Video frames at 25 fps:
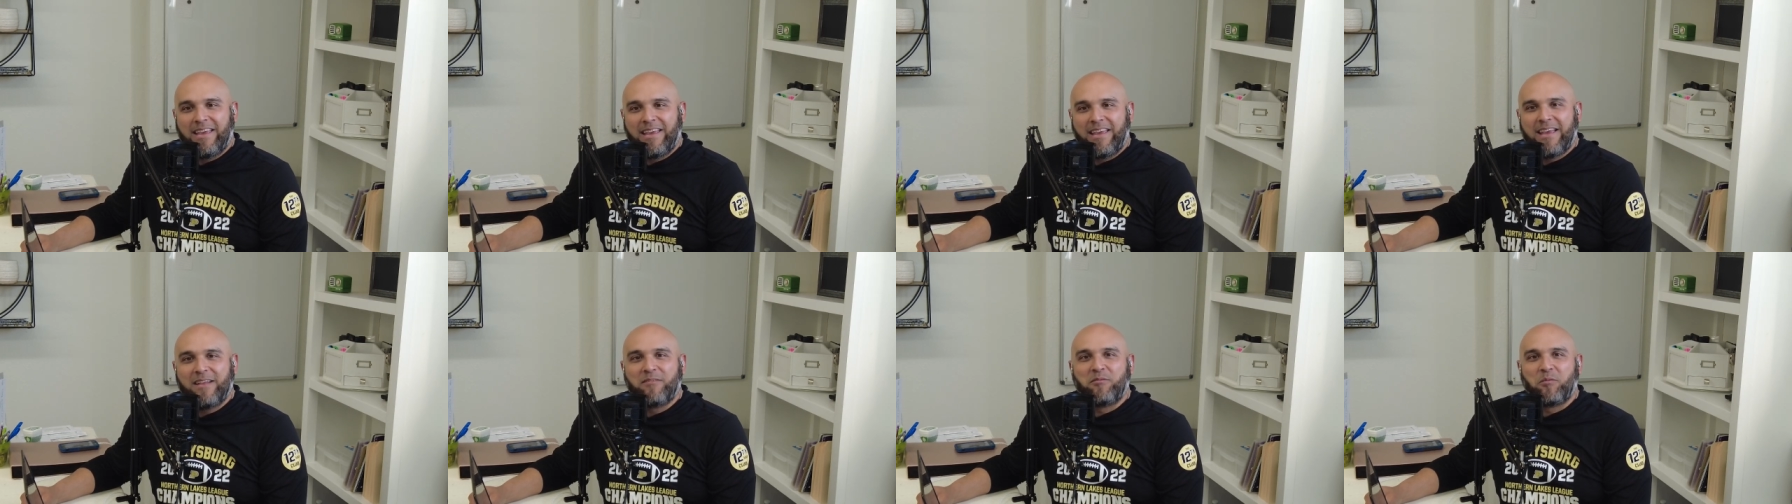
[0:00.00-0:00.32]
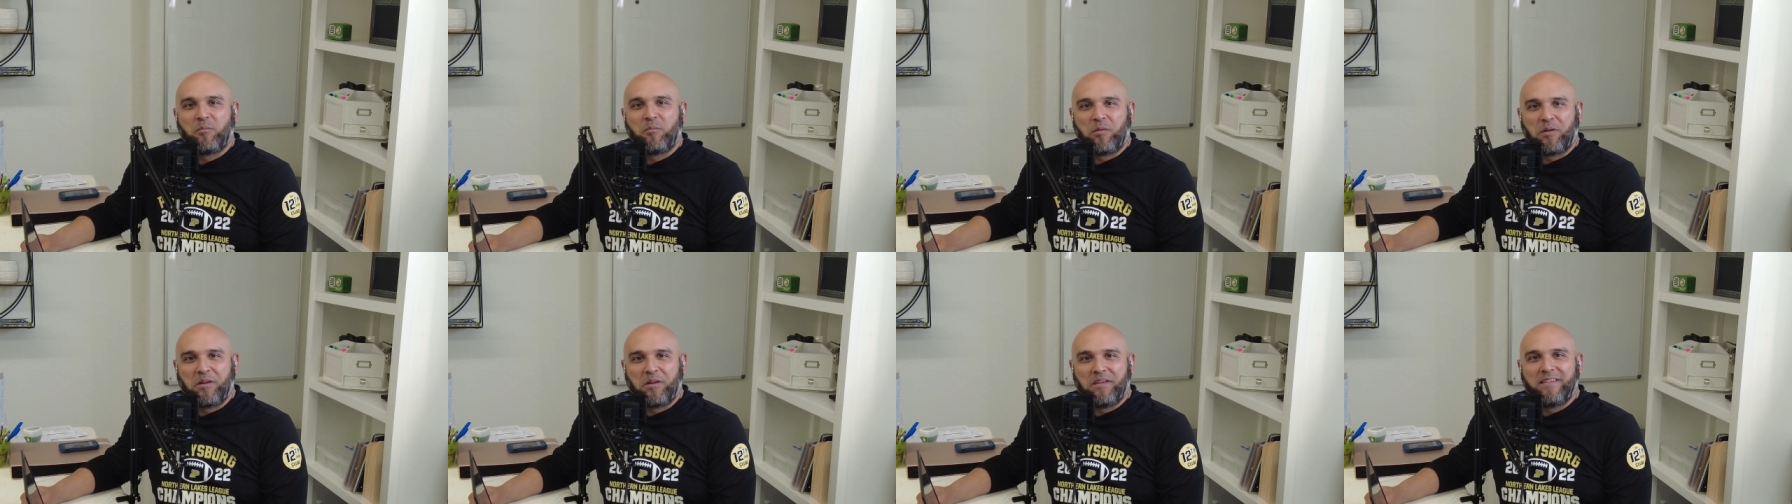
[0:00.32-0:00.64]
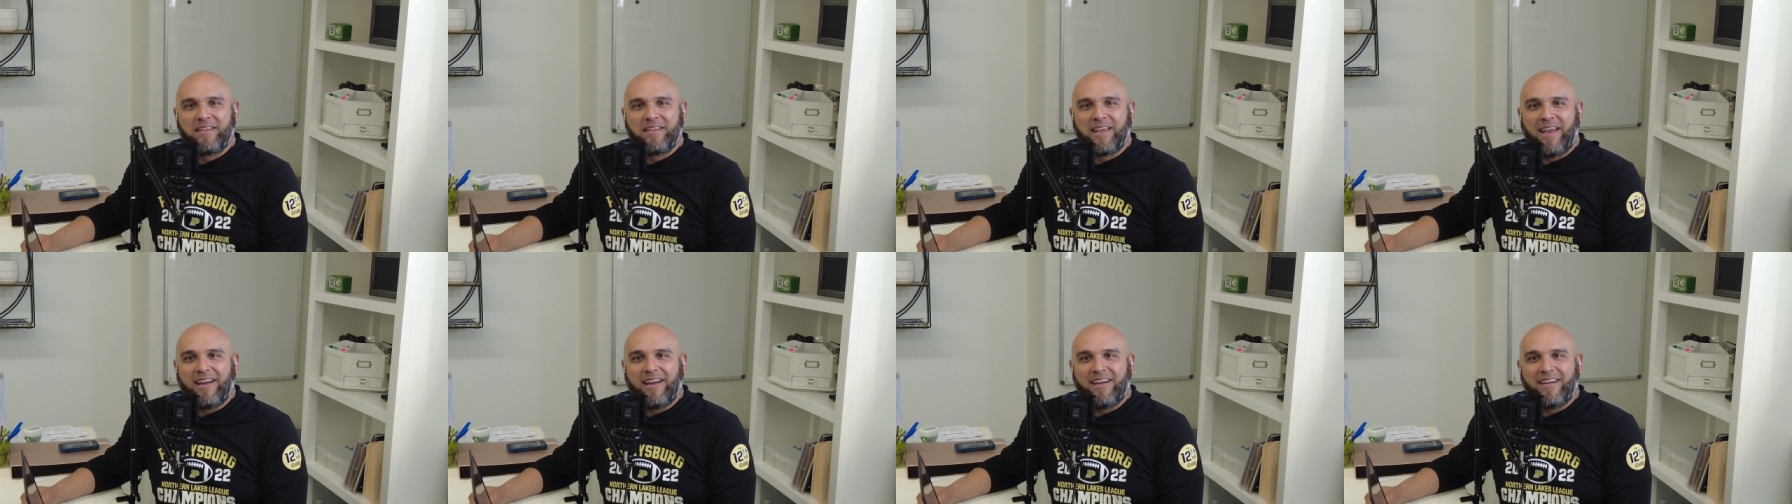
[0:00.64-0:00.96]
kids were pretty
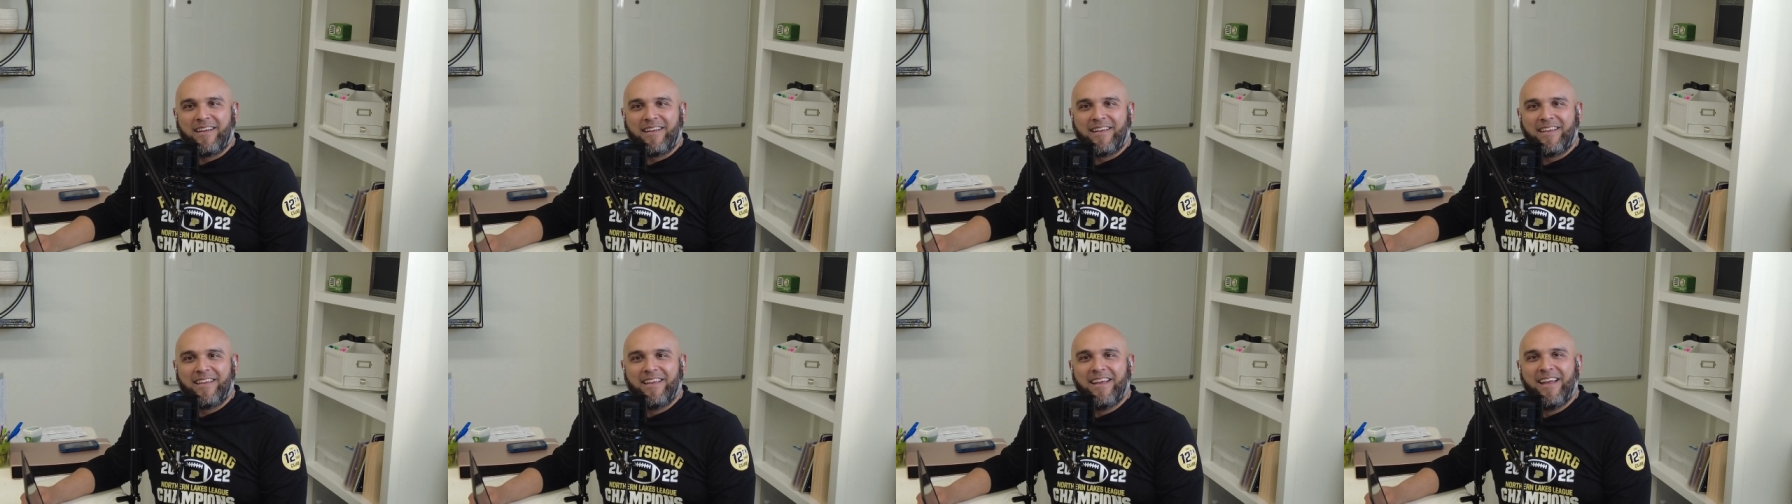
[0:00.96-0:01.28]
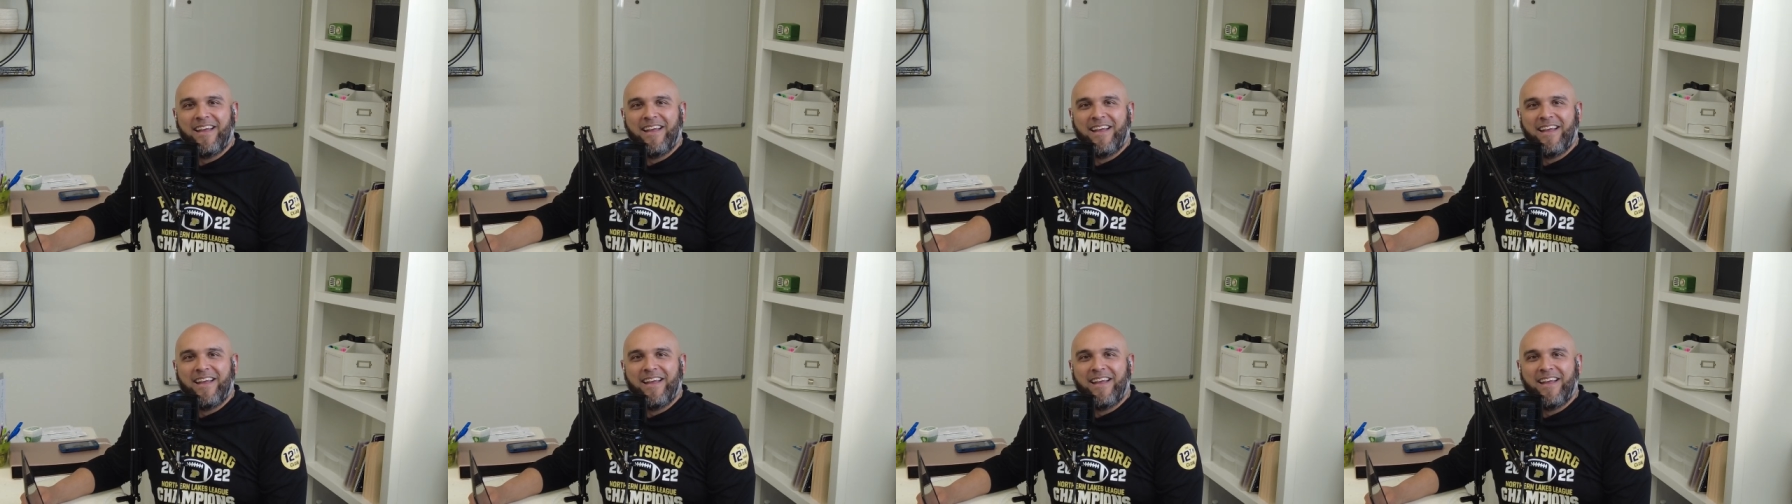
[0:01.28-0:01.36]
scared.